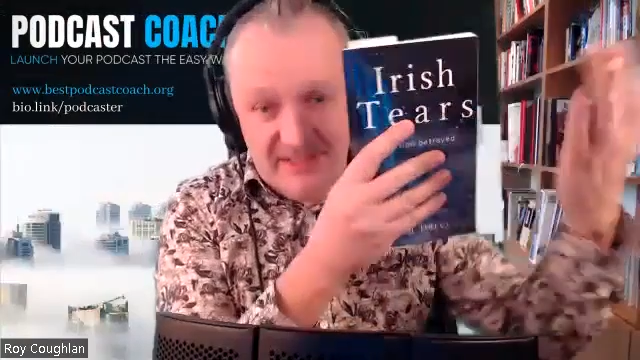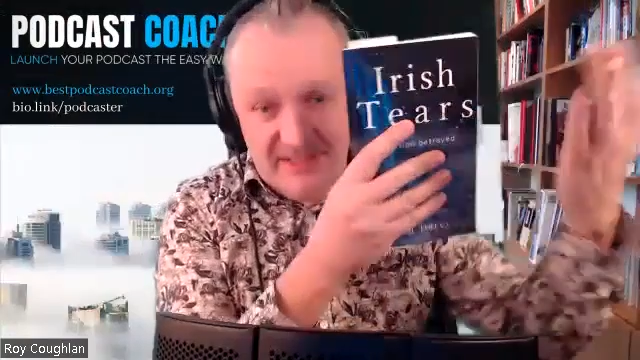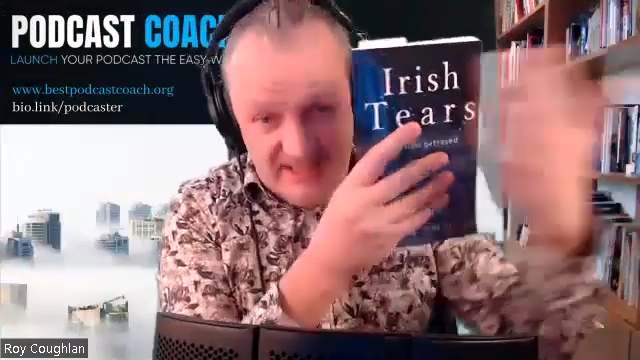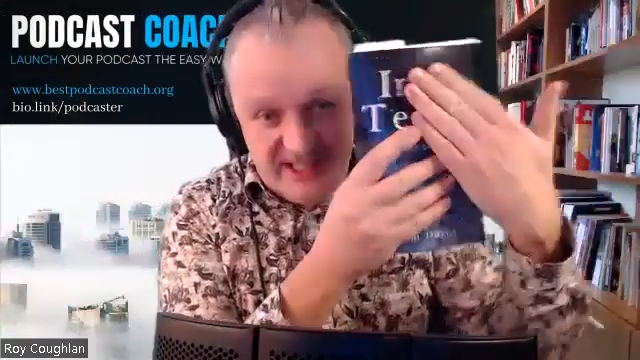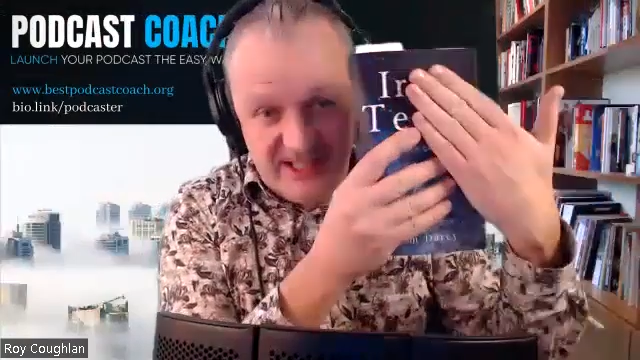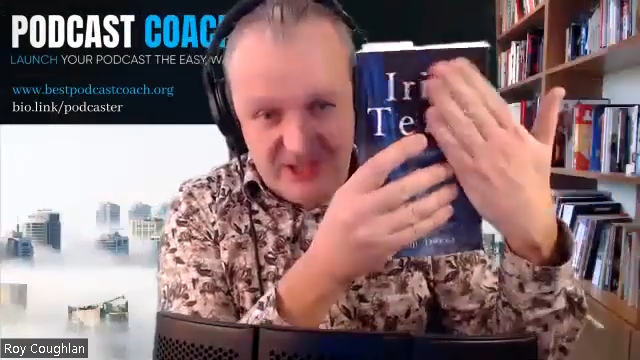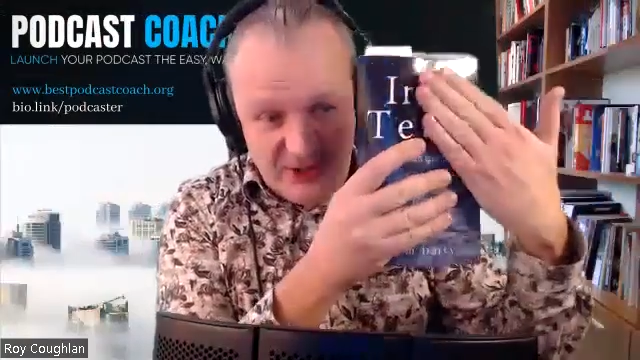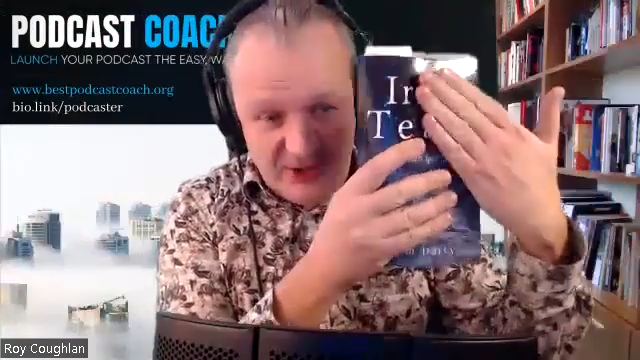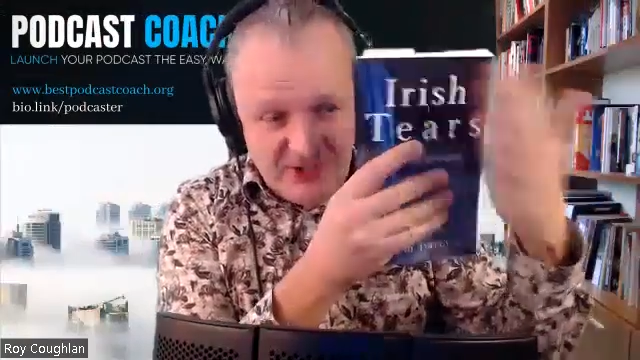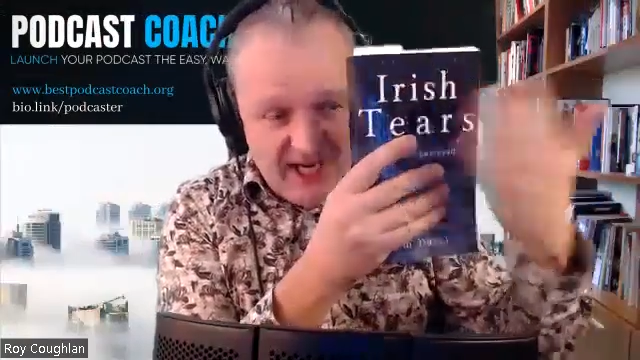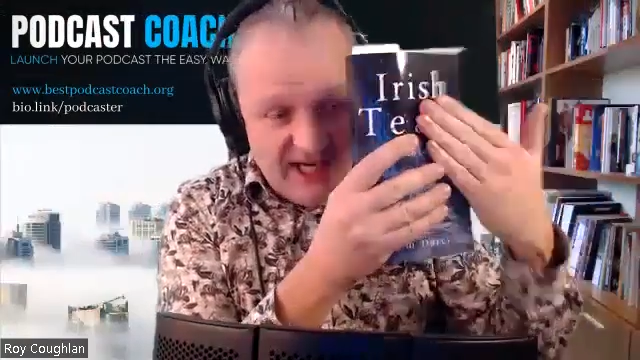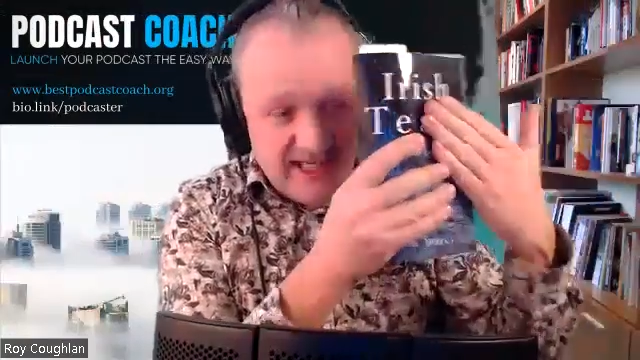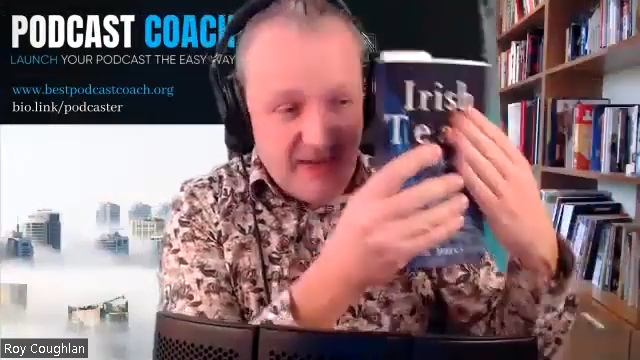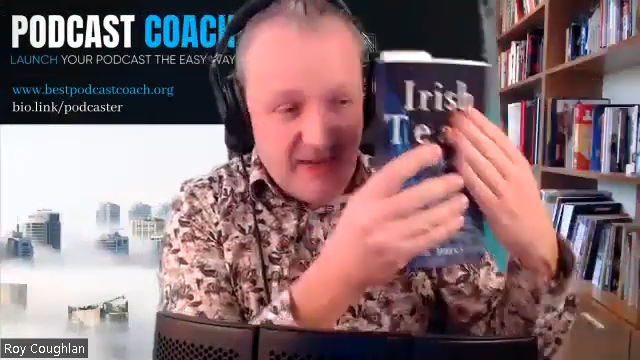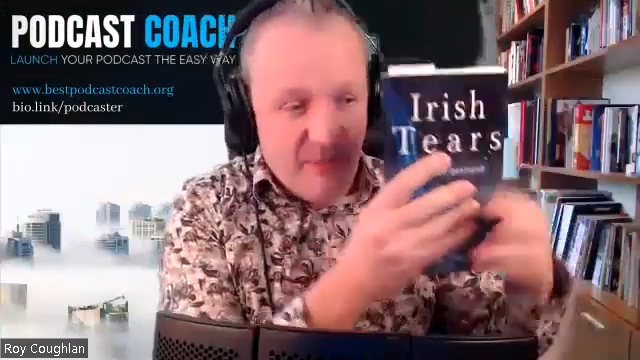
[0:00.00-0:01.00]
this is your
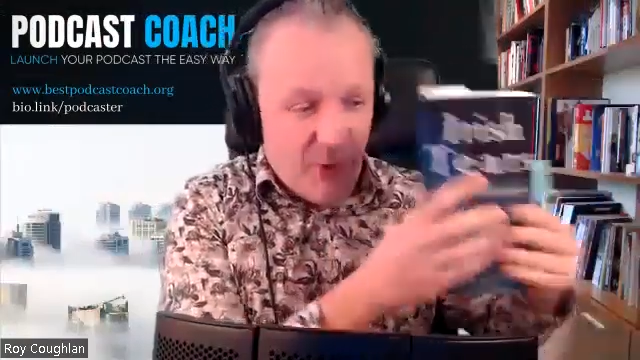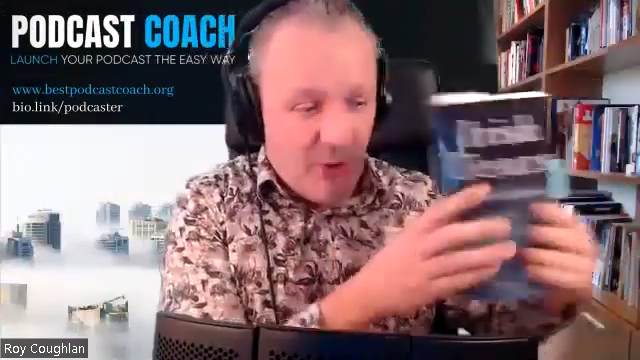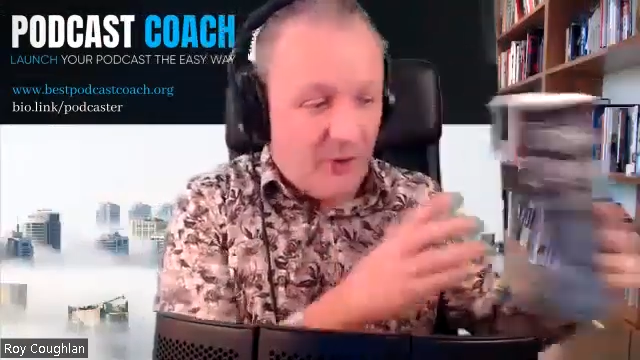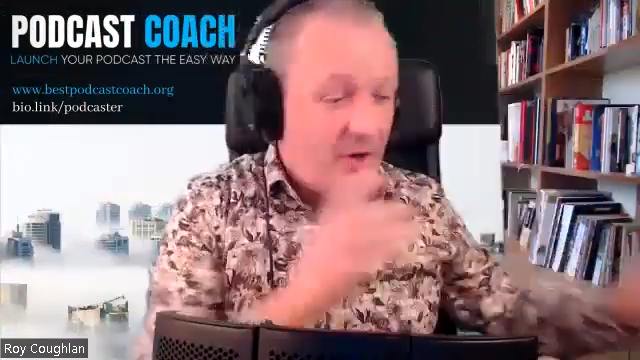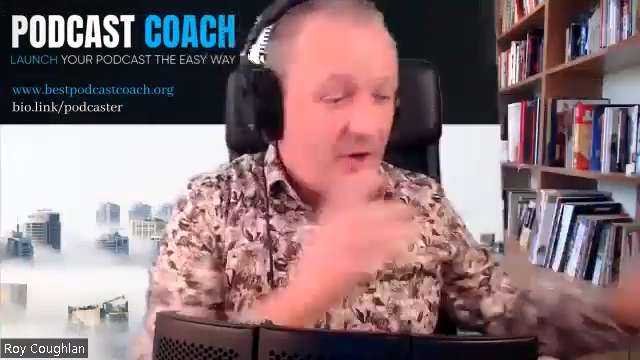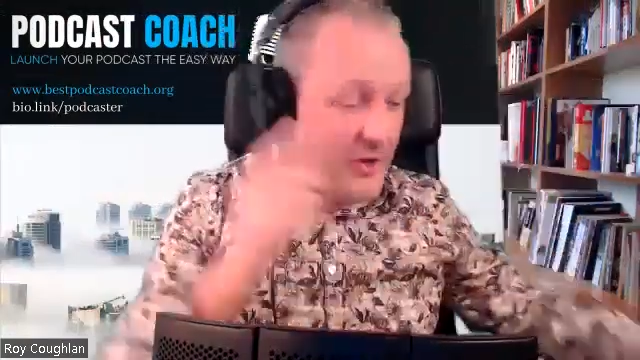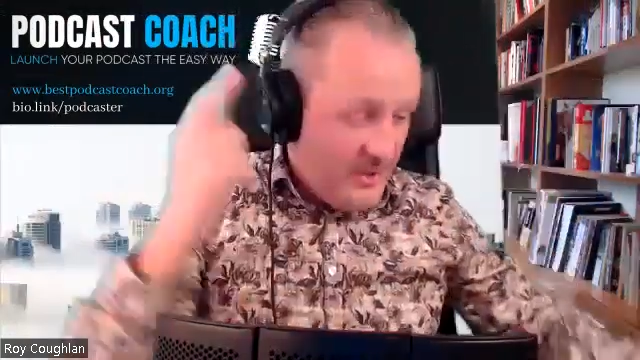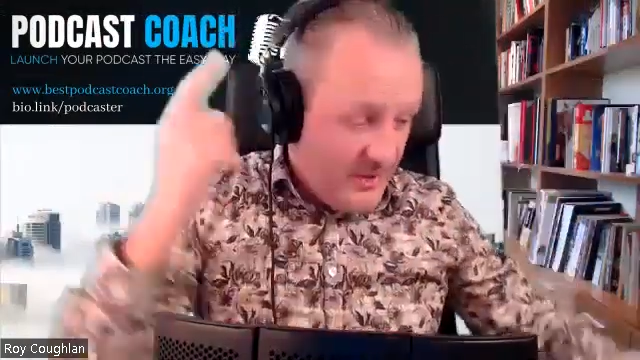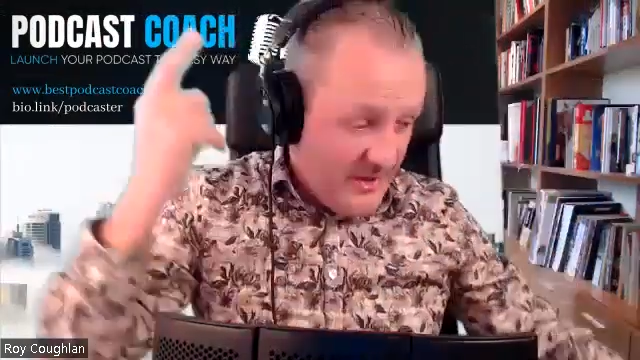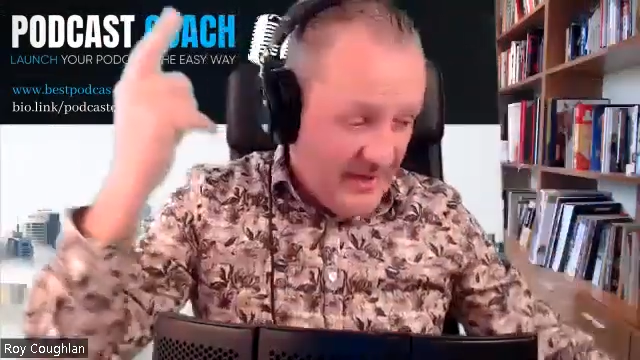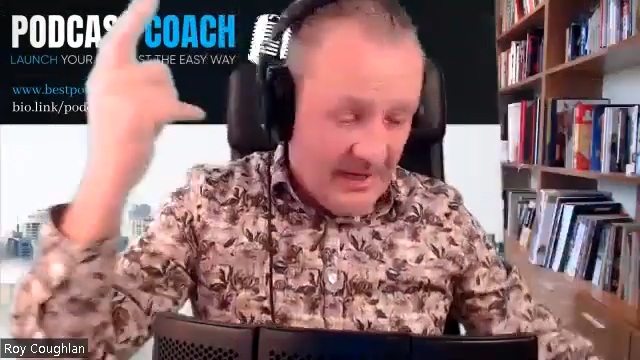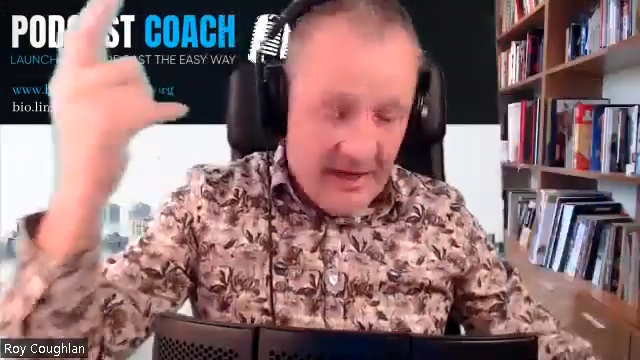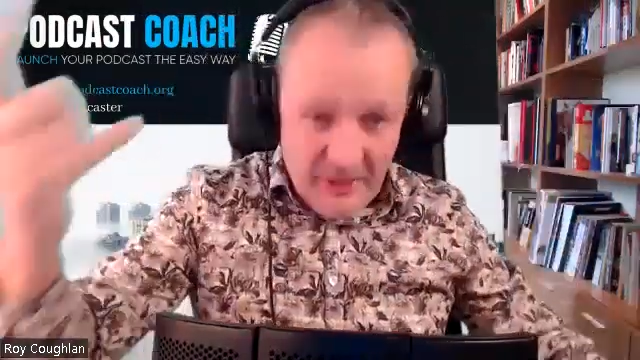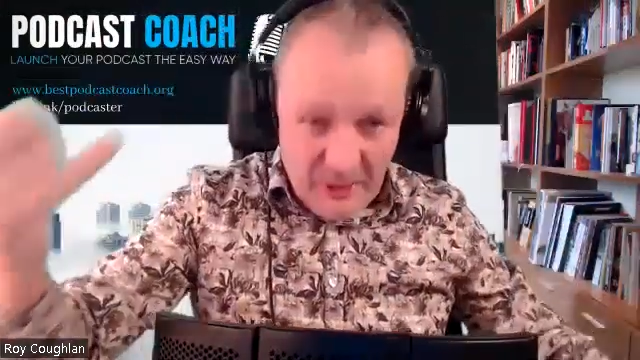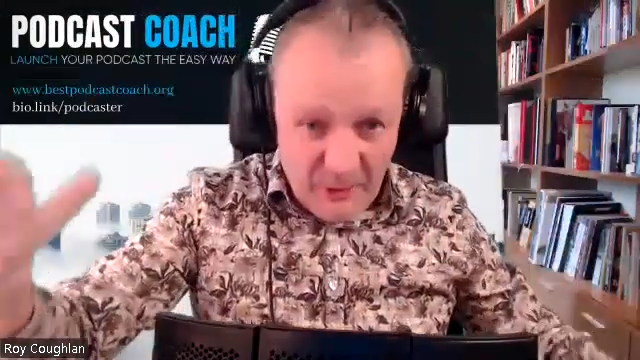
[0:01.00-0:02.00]
second book.
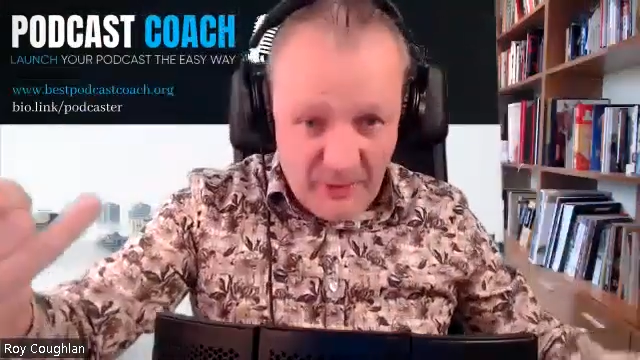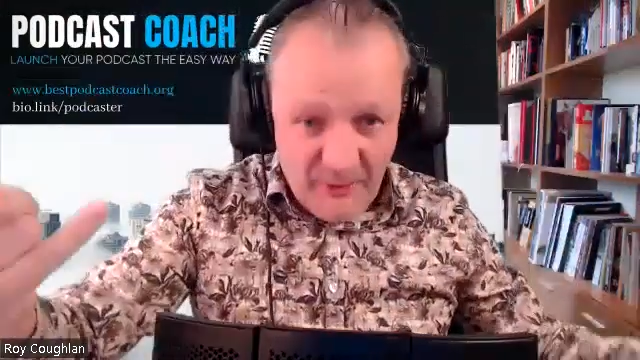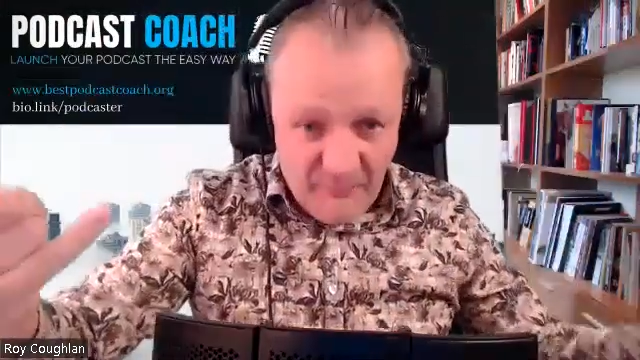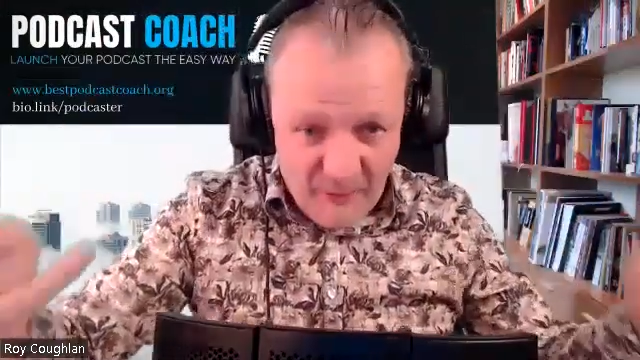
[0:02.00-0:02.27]
Looking